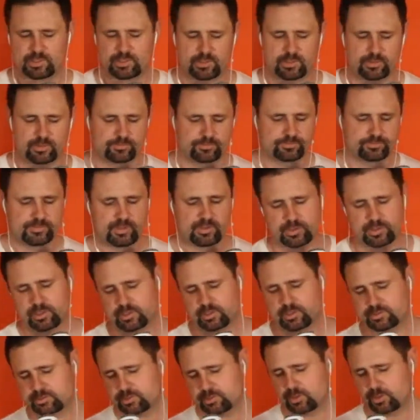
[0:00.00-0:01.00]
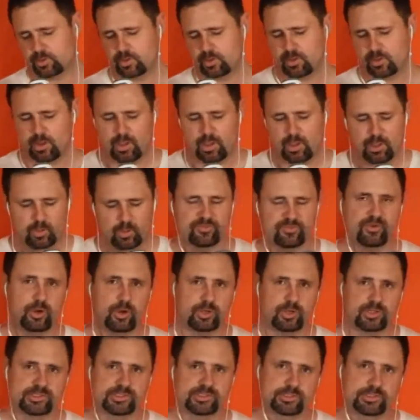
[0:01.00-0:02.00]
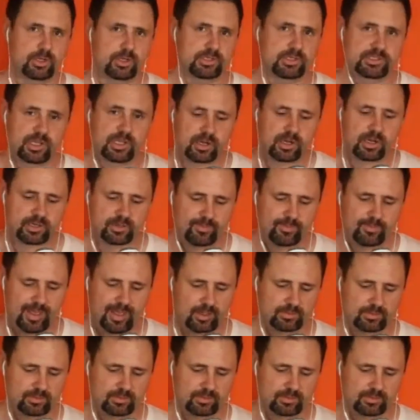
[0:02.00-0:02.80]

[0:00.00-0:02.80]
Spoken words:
That'd be good. So we've already started talking about